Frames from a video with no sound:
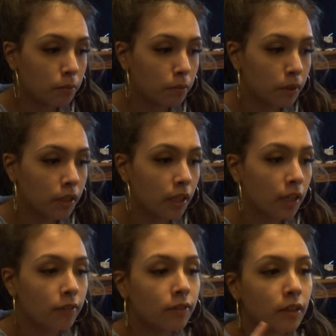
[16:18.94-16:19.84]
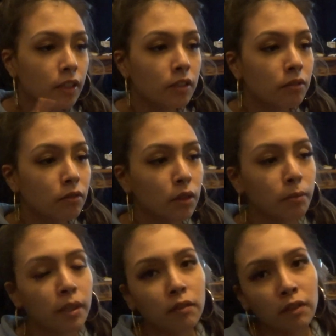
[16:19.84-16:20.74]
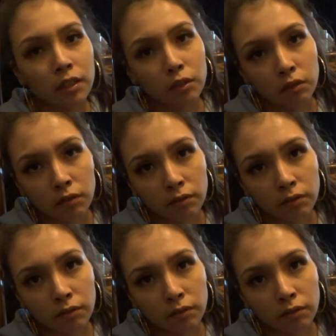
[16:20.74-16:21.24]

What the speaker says: but then I feel like it would work better if I sewed it